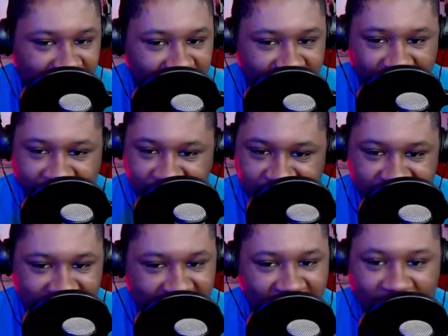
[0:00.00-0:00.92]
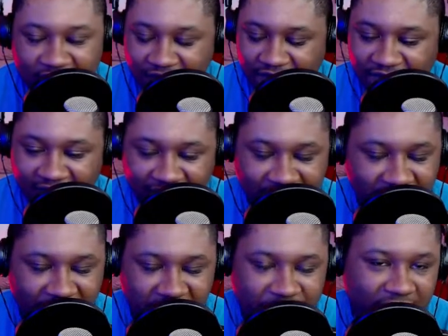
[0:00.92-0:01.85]
then her first attack, if they have
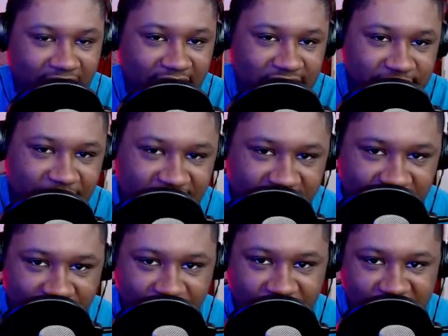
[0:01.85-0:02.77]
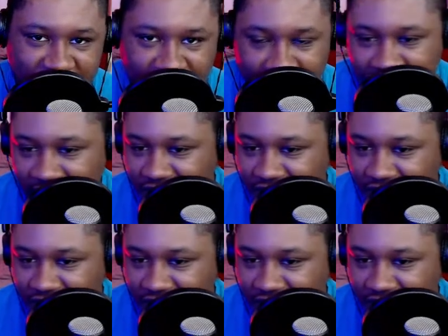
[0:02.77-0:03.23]
defense break, it spreads it to the rest of them.